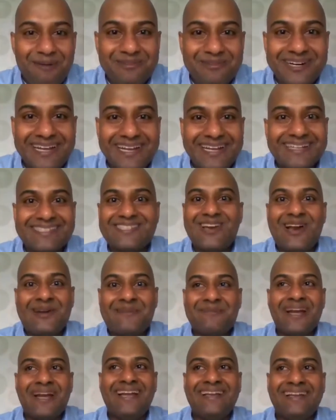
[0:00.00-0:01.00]
comedy. It's
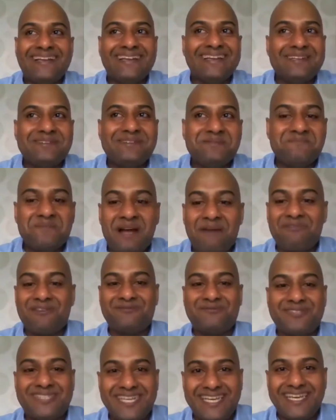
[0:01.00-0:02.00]
not my cup
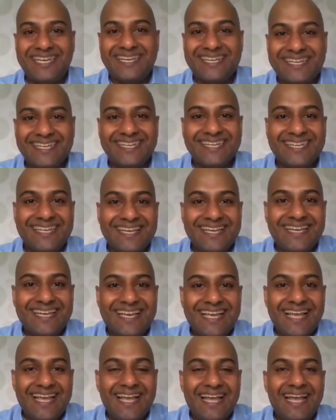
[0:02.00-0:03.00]
of tea."
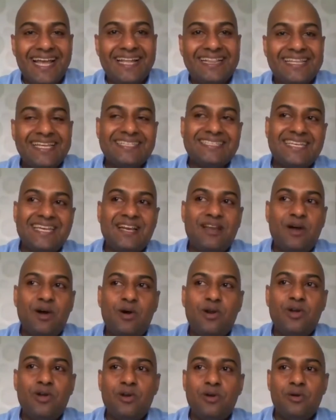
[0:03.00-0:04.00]
And they said,
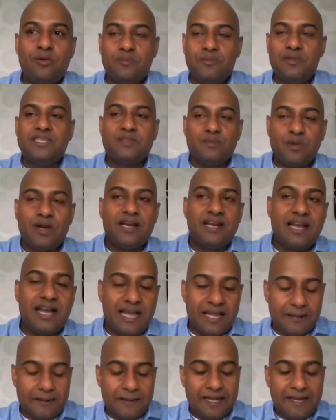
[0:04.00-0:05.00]
"Oh, no, this is one
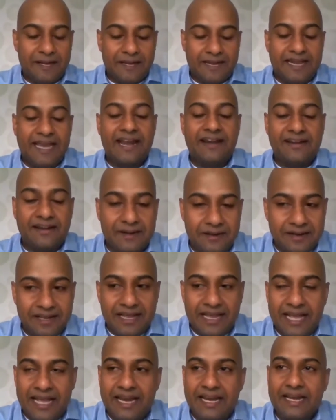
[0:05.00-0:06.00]
guy, and Karan,
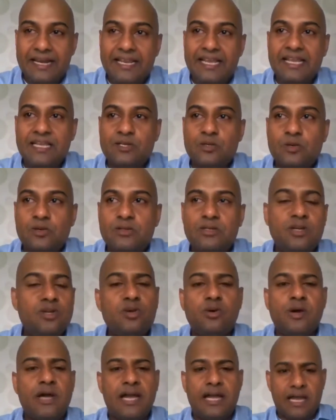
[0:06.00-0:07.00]
and he, no,
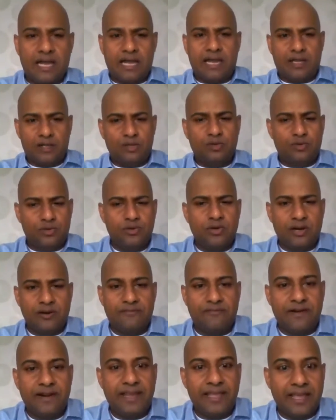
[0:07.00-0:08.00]
you're a
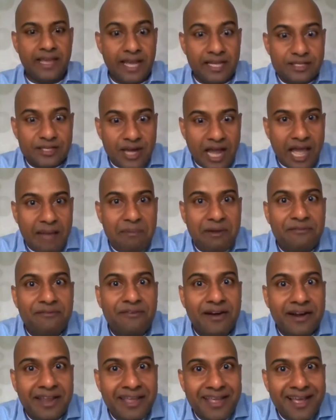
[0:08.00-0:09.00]
funny guy." I said, "I'm a
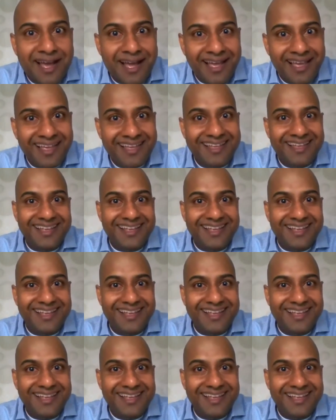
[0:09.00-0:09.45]
funny guy?"